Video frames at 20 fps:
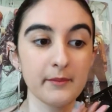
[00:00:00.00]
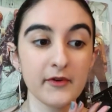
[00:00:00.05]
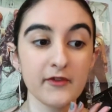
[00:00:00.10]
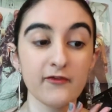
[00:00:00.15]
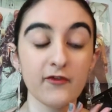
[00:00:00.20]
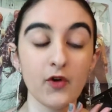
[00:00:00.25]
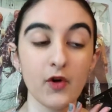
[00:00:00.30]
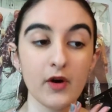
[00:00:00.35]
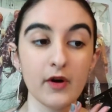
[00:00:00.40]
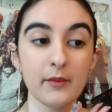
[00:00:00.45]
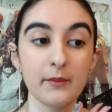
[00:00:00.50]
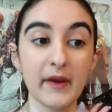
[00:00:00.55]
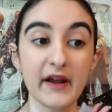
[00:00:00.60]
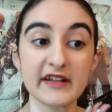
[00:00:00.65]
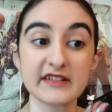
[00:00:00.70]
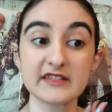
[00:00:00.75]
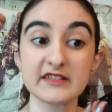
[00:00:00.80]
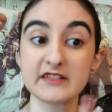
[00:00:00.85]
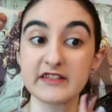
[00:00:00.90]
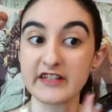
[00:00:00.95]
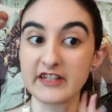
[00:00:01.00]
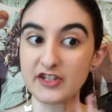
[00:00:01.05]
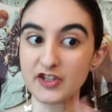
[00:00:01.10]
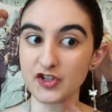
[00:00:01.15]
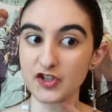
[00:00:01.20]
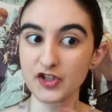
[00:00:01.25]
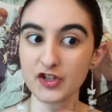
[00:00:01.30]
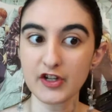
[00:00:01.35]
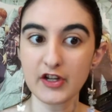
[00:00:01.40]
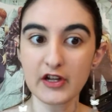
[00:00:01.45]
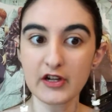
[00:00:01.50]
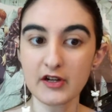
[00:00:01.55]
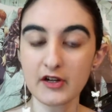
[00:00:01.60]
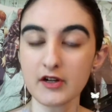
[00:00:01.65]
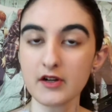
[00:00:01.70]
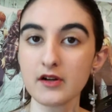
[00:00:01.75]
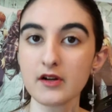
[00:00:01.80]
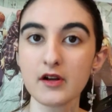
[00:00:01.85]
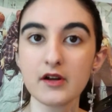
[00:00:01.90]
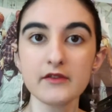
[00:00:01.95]
before my senior
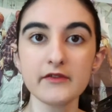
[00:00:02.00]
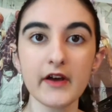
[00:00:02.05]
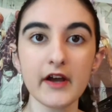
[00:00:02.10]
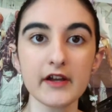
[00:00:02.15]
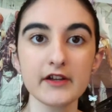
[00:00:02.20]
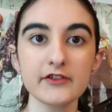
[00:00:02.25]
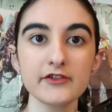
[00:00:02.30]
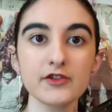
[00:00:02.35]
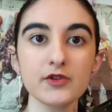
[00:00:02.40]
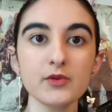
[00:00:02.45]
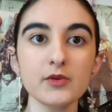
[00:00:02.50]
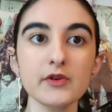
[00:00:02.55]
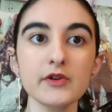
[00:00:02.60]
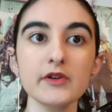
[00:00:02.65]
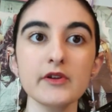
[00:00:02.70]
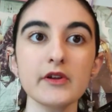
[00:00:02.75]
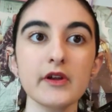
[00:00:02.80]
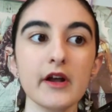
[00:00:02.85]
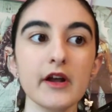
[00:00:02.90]
year of high school,